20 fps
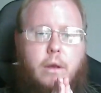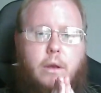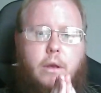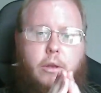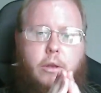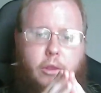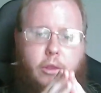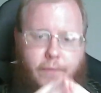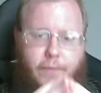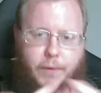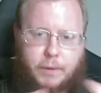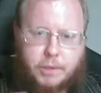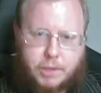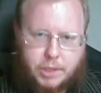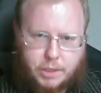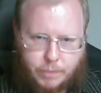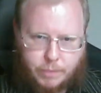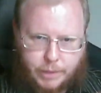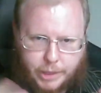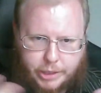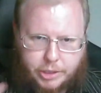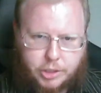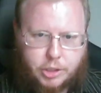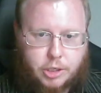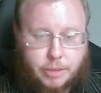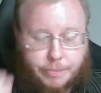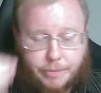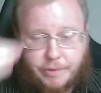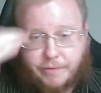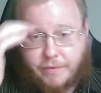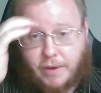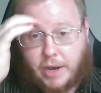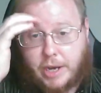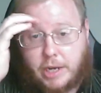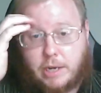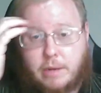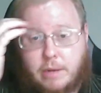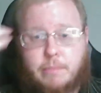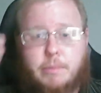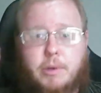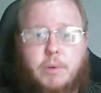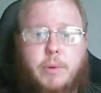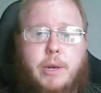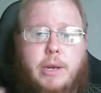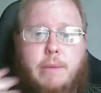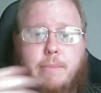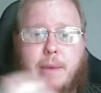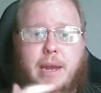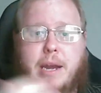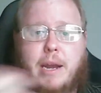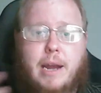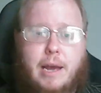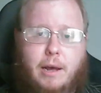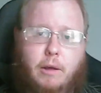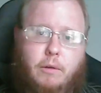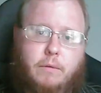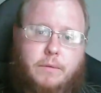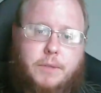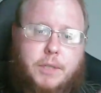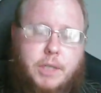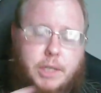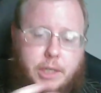The first relationship we find between men and elves